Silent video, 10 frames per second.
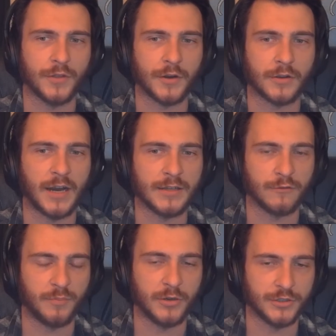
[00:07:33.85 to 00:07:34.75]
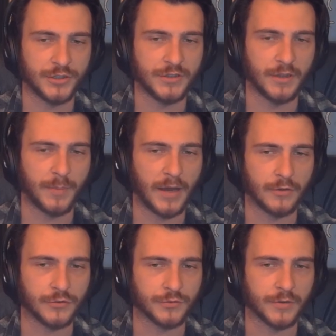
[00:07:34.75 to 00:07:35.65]
that are kind of pushing the
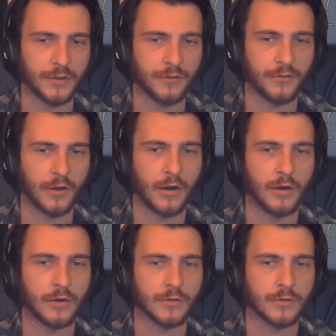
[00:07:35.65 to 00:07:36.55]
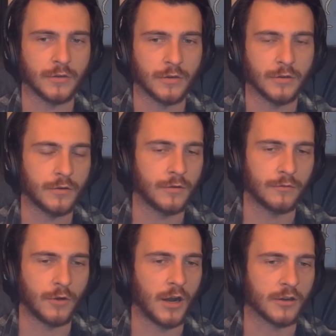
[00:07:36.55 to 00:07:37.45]
boundaries on
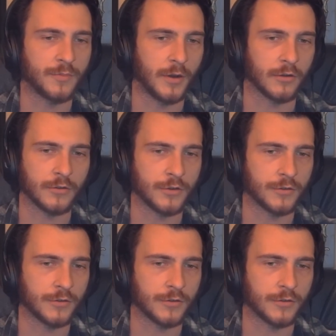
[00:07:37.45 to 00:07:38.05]
rock, punk,